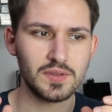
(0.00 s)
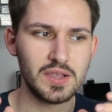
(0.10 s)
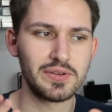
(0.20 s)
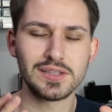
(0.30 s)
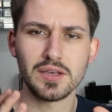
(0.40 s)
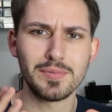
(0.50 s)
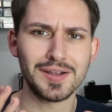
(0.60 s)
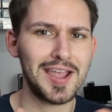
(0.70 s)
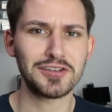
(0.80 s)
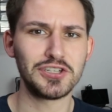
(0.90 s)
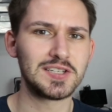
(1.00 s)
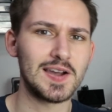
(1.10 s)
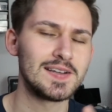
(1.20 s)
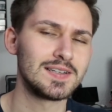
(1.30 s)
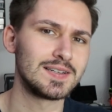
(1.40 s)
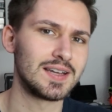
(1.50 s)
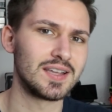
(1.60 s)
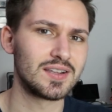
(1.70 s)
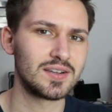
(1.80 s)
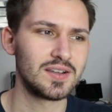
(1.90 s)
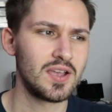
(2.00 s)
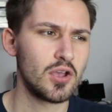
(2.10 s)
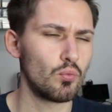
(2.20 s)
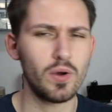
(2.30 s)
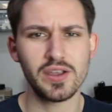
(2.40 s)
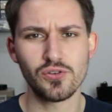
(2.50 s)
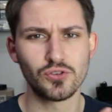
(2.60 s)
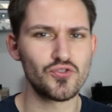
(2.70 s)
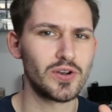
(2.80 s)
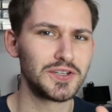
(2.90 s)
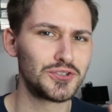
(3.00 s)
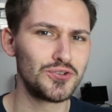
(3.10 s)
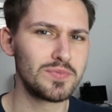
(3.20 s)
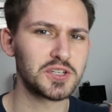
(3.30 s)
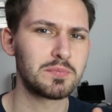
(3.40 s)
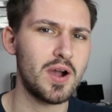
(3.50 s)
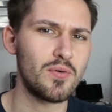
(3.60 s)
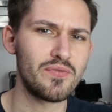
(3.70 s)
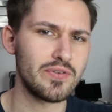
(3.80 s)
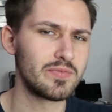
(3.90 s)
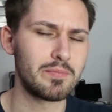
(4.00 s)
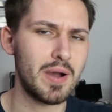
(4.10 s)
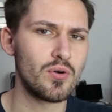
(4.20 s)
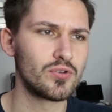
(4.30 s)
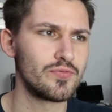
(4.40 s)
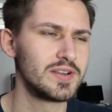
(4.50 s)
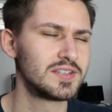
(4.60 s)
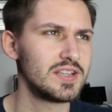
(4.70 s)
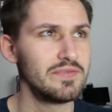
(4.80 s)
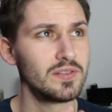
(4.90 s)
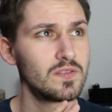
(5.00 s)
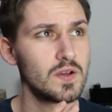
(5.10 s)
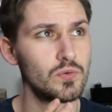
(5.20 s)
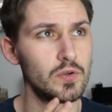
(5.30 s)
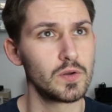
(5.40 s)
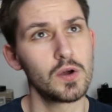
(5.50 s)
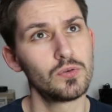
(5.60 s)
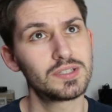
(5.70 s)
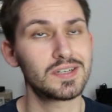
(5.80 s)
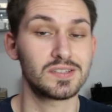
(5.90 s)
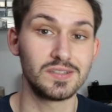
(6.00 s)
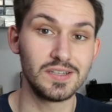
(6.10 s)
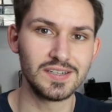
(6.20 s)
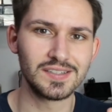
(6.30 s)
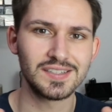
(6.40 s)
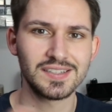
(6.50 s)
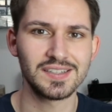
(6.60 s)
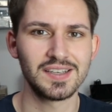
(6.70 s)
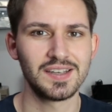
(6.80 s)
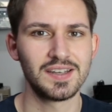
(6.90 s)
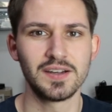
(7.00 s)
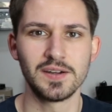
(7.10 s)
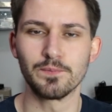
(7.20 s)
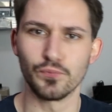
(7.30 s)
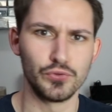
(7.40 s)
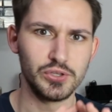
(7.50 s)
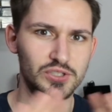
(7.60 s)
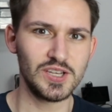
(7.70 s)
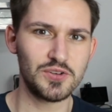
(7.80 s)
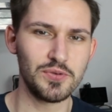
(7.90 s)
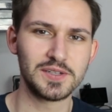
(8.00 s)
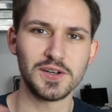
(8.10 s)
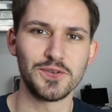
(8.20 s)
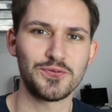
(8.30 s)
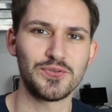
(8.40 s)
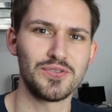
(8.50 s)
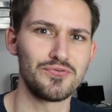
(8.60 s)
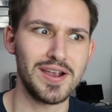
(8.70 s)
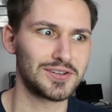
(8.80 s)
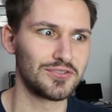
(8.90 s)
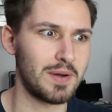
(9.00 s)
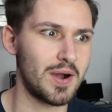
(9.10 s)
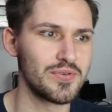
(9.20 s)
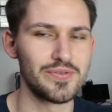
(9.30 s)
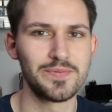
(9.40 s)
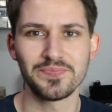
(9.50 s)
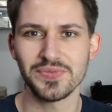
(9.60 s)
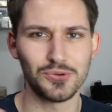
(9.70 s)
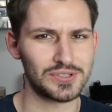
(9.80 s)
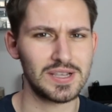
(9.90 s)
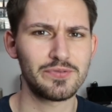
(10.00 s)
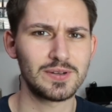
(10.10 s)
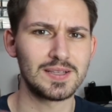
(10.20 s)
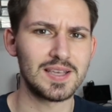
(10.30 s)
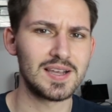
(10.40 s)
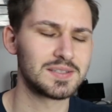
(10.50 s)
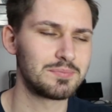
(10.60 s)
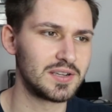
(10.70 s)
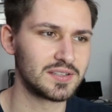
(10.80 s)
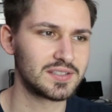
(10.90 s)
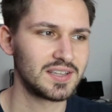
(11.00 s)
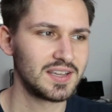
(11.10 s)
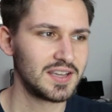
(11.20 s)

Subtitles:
giving them a catchy title like why you're drawing too much power from the power grid even though your load doesn't need it. The secret of reactive power, or something like that, because